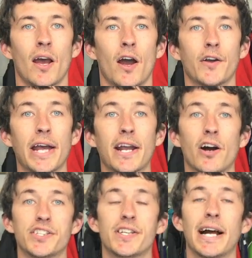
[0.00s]
Okay
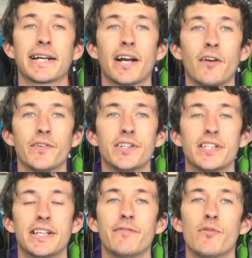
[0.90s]
guys, so that covers the
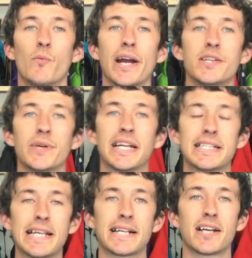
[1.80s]
different ways we can
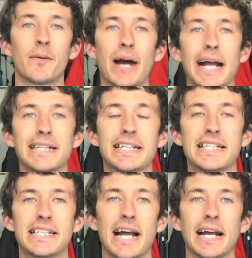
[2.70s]
set up
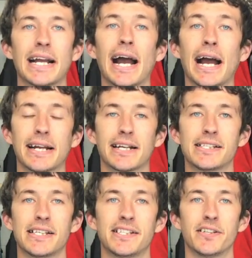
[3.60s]
anti-snag anchor
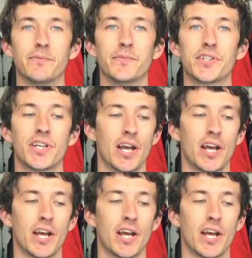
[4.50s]
systems.